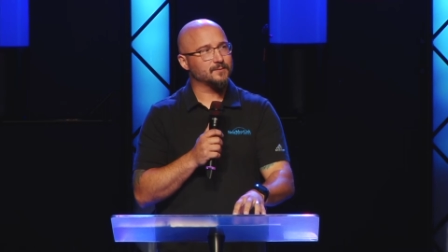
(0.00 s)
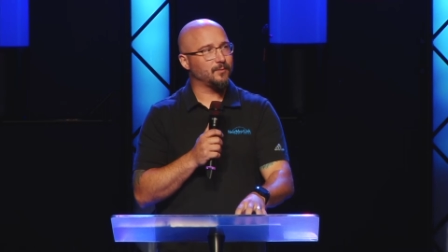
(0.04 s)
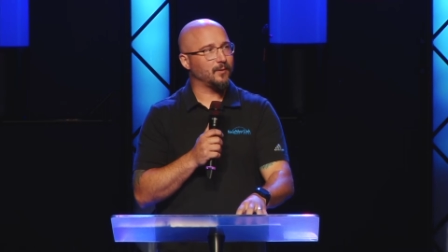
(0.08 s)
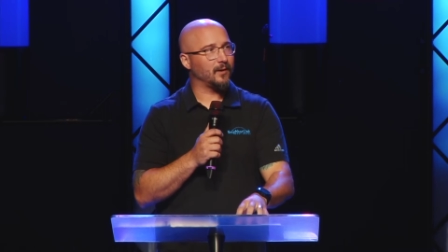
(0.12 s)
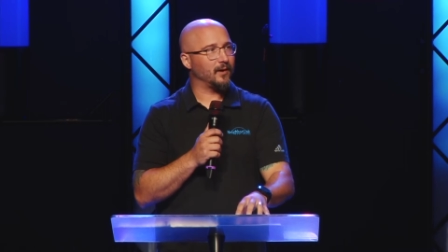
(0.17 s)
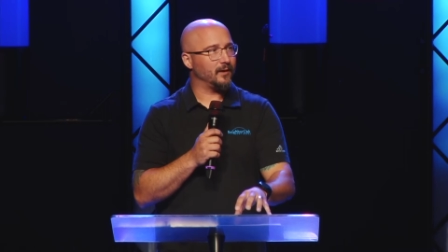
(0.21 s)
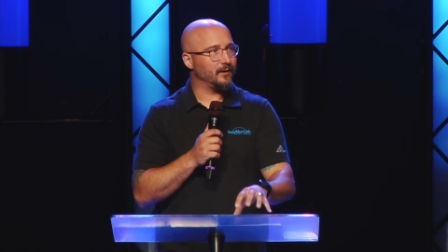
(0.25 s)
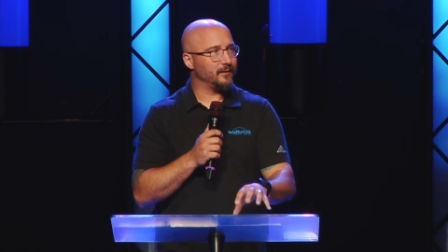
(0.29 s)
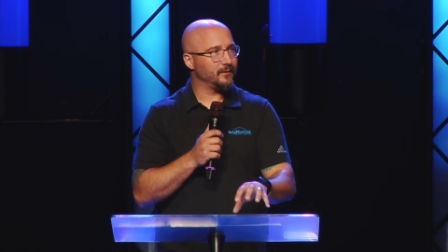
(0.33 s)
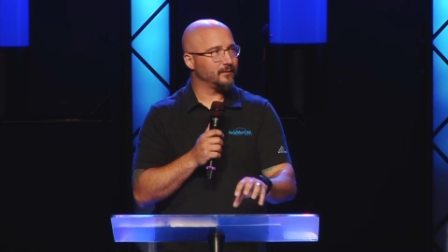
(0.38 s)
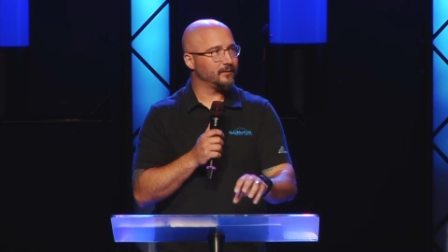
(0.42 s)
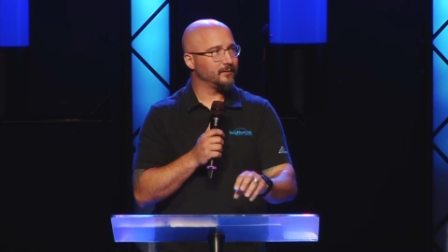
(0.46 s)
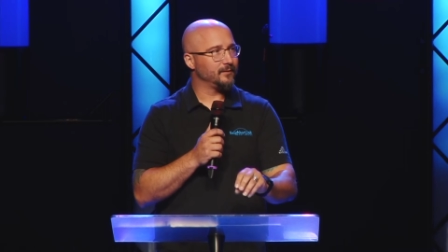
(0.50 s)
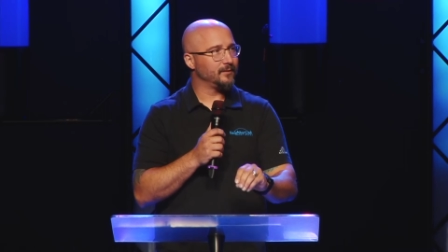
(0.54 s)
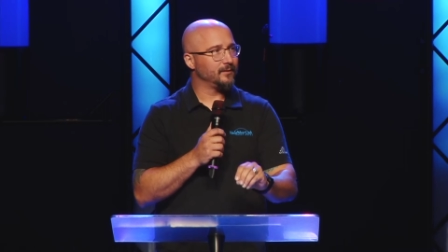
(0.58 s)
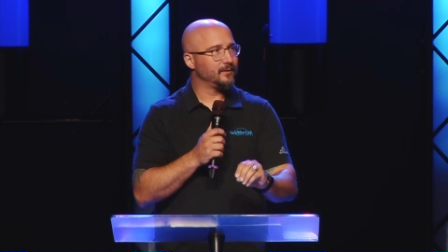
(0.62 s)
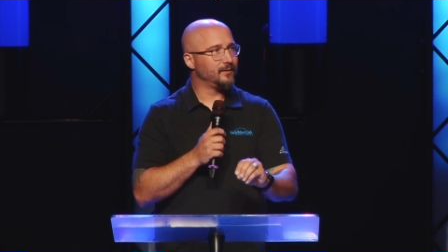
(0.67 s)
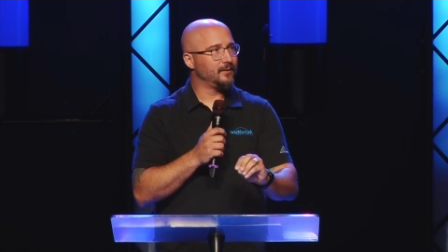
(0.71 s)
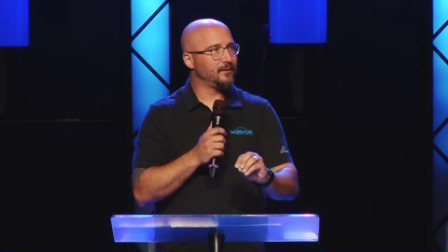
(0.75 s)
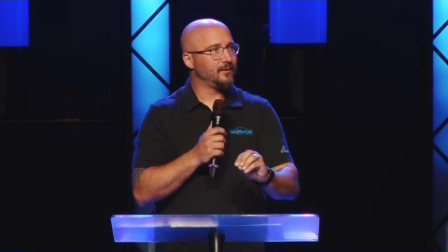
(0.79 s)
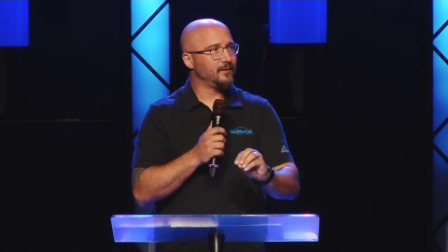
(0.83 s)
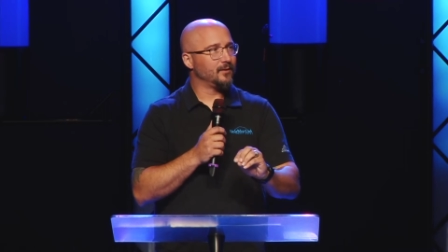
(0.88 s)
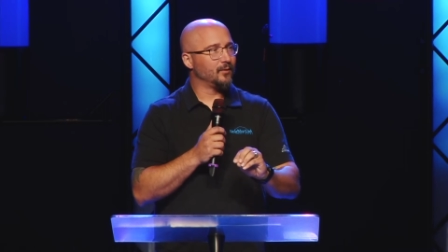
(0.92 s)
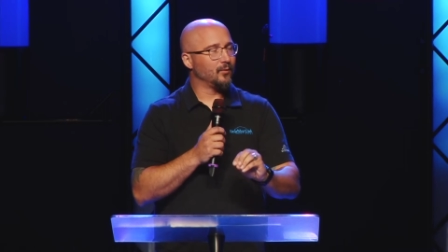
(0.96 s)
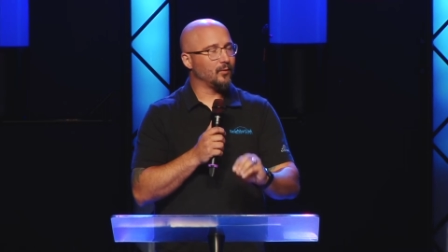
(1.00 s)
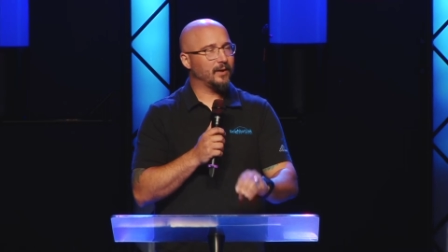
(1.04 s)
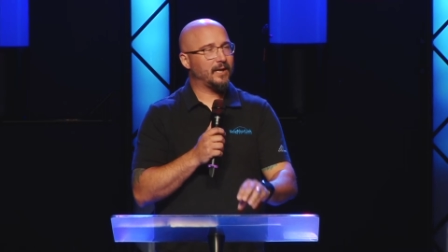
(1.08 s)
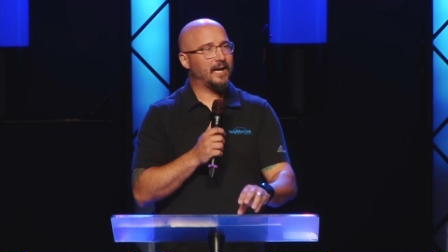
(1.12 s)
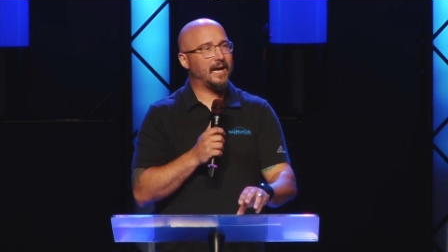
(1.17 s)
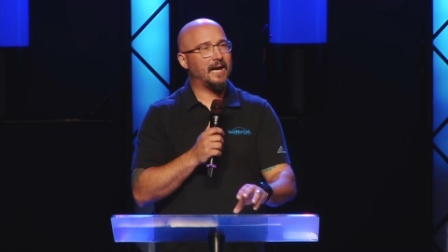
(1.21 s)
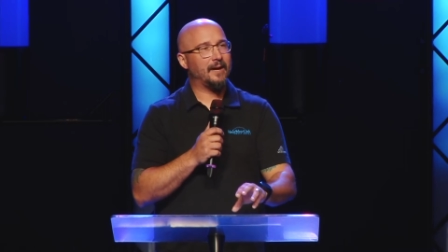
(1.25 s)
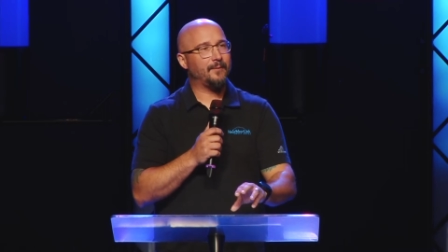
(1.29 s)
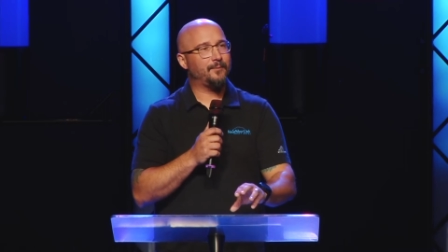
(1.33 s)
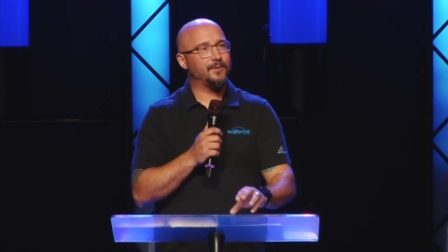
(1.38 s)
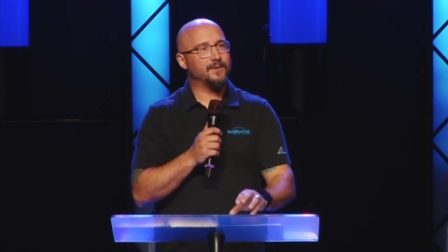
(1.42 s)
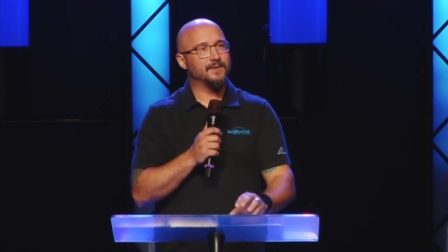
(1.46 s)
part. What
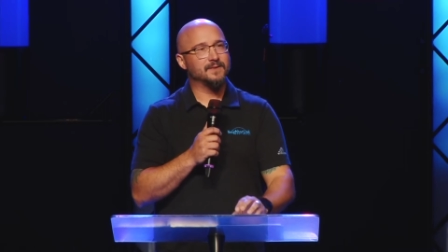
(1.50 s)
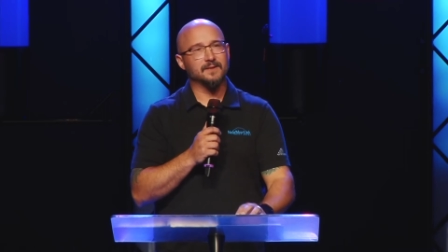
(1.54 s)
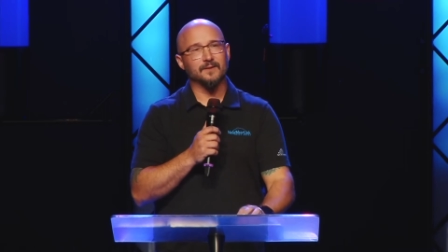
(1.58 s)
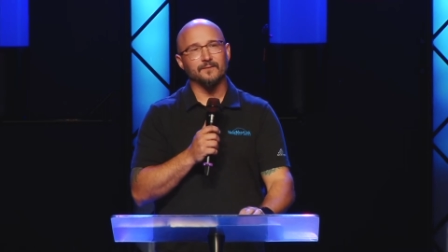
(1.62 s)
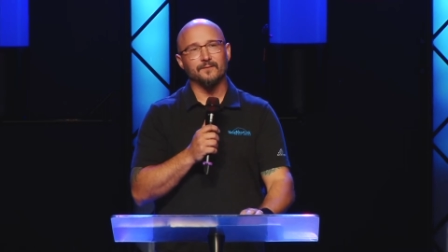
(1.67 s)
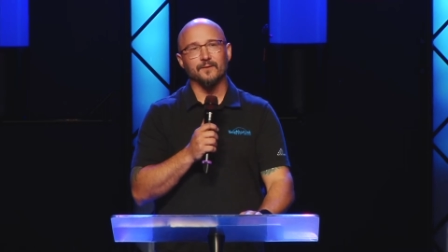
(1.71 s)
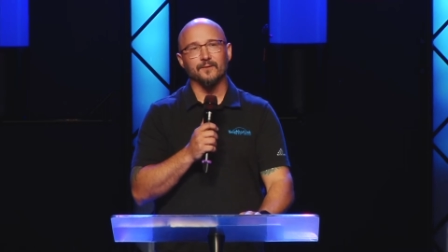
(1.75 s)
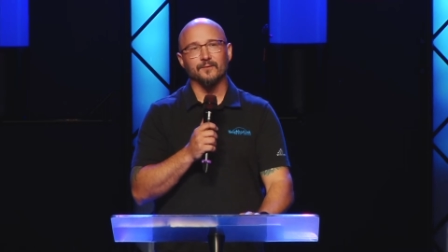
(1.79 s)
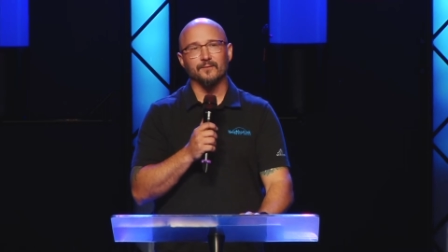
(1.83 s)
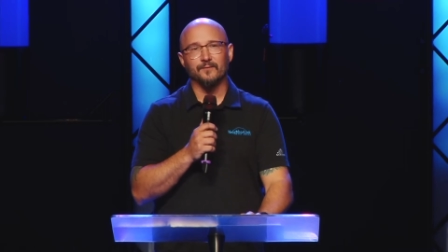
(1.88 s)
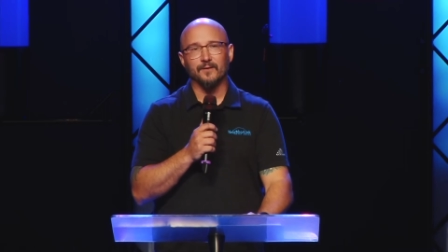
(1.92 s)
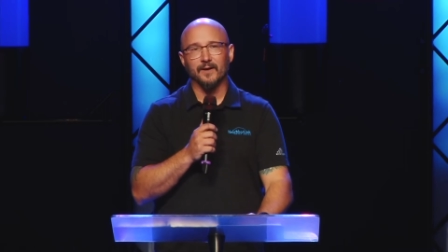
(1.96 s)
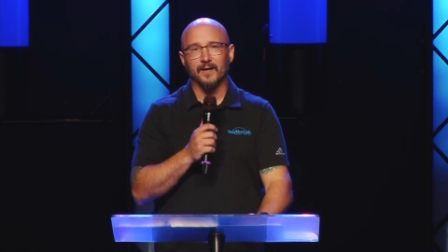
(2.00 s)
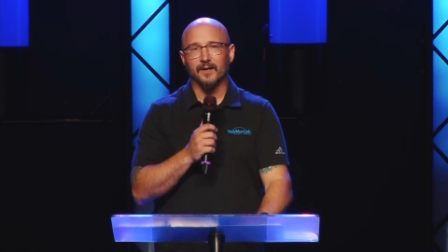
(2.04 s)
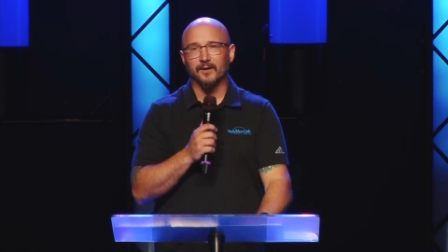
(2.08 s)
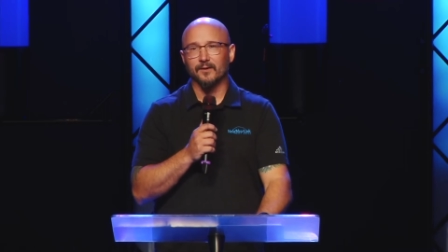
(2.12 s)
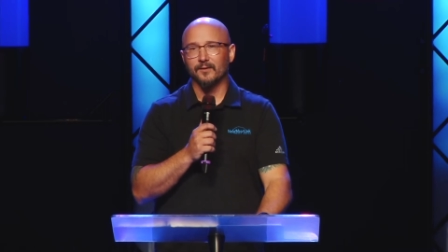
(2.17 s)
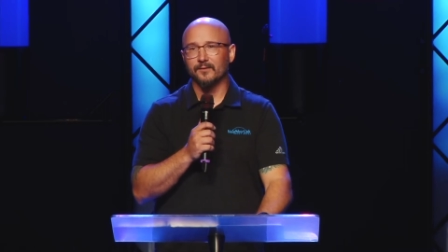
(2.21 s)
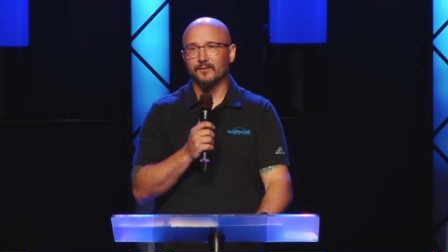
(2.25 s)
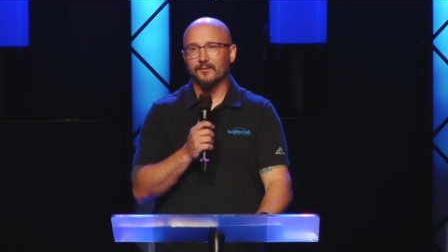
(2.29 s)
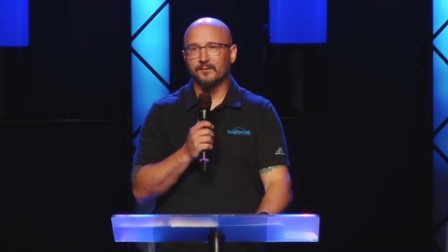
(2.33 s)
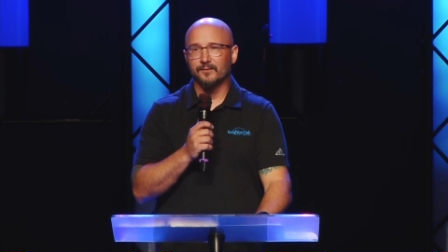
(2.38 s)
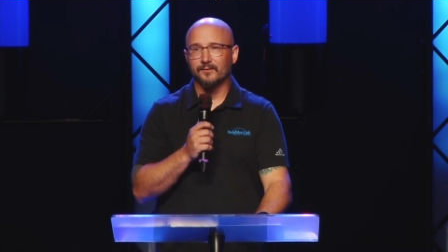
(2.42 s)
happens if you fail?